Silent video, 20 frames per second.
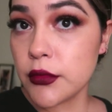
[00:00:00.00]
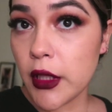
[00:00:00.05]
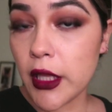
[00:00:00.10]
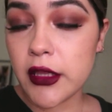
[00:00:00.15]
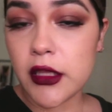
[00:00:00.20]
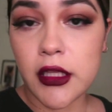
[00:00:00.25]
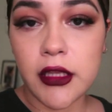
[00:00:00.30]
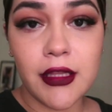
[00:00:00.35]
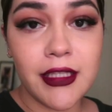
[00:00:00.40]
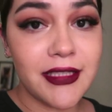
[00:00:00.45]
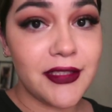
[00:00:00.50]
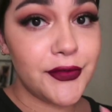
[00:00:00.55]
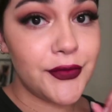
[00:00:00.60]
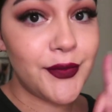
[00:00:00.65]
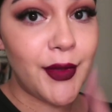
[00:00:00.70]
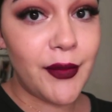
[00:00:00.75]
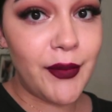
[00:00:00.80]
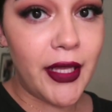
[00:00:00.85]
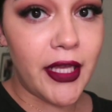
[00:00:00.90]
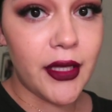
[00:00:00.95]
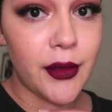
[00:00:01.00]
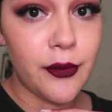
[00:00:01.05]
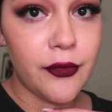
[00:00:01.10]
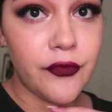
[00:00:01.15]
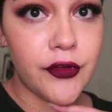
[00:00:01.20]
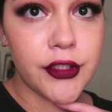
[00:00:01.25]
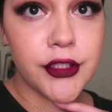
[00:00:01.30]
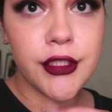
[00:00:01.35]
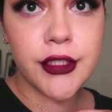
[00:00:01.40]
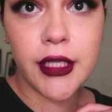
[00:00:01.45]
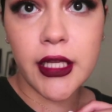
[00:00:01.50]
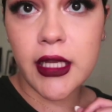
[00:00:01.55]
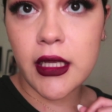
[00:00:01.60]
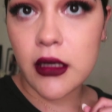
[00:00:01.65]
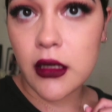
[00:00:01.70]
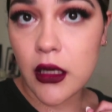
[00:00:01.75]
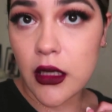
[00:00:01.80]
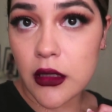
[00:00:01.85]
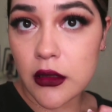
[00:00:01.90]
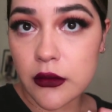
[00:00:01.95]
And then this is my makeup for tonight.
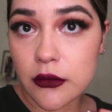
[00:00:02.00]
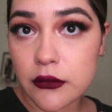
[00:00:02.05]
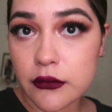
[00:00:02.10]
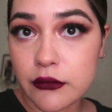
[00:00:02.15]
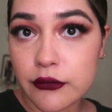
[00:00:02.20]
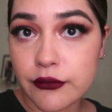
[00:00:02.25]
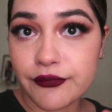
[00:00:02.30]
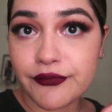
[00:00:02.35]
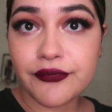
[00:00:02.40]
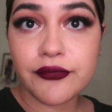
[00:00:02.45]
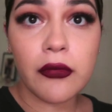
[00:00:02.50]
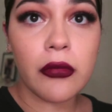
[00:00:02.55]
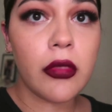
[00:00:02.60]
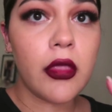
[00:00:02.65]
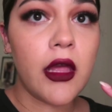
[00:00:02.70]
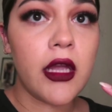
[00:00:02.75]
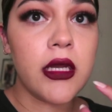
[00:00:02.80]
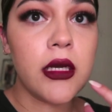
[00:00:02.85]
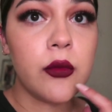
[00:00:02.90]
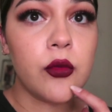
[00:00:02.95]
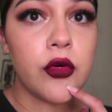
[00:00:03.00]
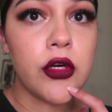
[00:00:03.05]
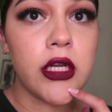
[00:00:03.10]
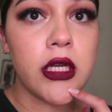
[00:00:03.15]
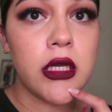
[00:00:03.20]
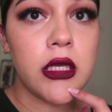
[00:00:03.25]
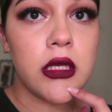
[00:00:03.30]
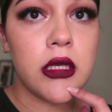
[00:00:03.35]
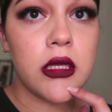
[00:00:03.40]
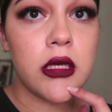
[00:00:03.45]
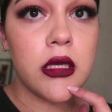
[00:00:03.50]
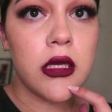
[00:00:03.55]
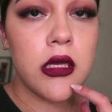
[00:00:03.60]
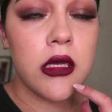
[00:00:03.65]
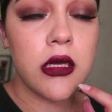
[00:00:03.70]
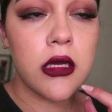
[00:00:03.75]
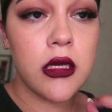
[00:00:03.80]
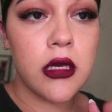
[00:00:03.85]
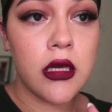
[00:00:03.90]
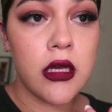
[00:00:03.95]
Um, I am wearing
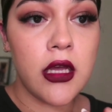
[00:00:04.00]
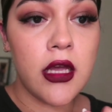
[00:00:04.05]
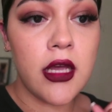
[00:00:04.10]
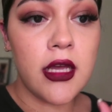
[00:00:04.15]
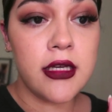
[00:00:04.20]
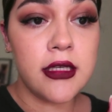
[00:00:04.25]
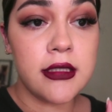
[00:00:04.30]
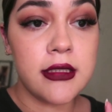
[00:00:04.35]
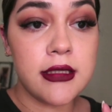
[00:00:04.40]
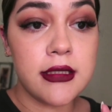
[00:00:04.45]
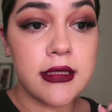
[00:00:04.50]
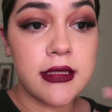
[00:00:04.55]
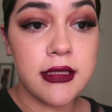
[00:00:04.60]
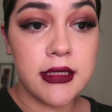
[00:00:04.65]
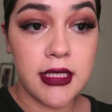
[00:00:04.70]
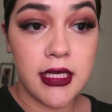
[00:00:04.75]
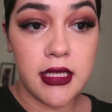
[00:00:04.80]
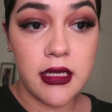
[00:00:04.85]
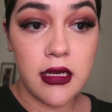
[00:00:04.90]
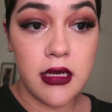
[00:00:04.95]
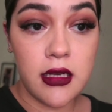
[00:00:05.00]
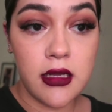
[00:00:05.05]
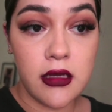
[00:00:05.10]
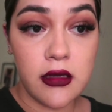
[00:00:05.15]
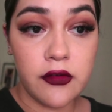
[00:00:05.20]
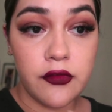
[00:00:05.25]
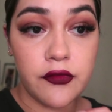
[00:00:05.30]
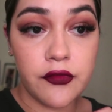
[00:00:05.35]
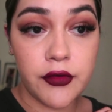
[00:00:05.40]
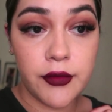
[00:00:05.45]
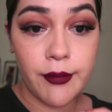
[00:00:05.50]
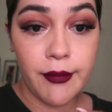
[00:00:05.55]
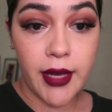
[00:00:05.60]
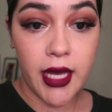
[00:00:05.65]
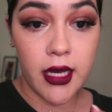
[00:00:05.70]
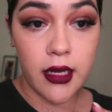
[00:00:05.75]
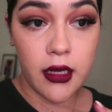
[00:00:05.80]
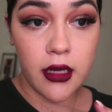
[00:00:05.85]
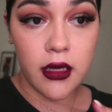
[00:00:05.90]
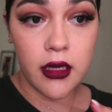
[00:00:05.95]
Sin from
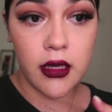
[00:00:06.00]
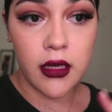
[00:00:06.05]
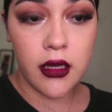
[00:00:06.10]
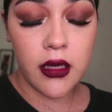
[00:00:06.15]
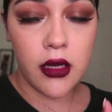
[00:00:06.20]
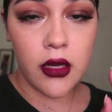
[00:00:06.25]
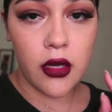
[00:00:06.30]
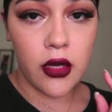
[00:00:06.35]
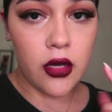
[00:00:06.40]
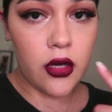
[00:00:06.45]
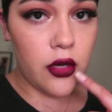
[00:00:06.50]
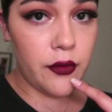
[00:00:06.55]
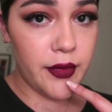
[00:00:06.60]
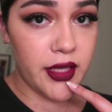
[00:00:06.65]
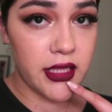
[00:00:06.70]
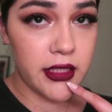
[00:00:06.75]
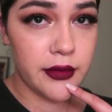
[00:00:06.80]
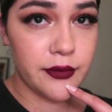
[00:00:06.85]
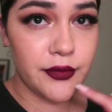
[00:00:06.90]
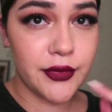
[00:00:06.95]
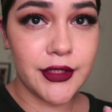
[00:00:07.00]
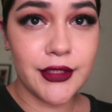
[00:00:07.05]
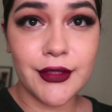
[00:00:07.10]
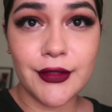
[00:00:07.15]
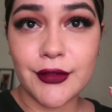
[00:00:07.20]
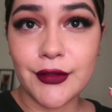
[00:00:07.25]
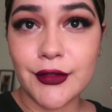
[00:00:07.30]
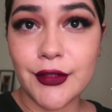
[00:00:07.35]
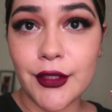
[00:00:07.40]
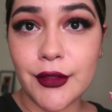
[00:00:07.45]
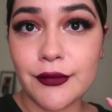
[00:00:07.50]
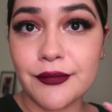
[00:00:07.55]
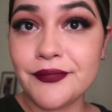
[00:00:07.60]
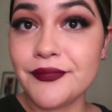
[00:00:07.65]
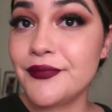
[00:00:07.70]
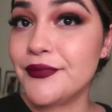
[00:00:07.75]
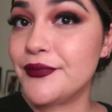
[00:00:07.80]
MAC on my lips, so